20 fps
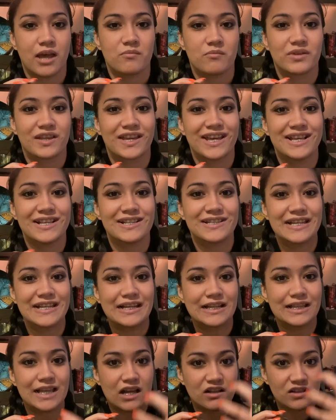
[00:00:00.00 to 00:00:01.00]
because it
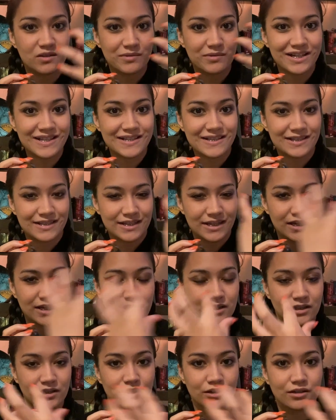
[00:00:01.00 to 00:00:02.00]
allows me to see
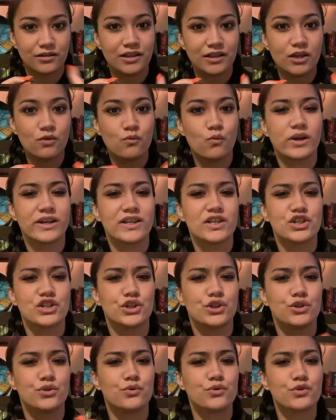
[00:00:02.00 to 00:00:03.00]
clearly what is
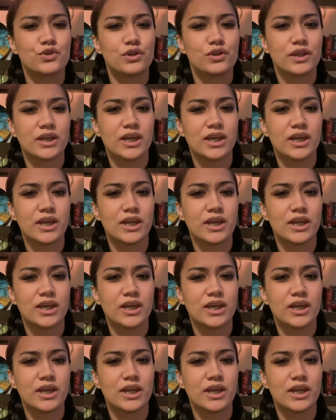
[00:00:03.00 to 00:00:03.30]
usually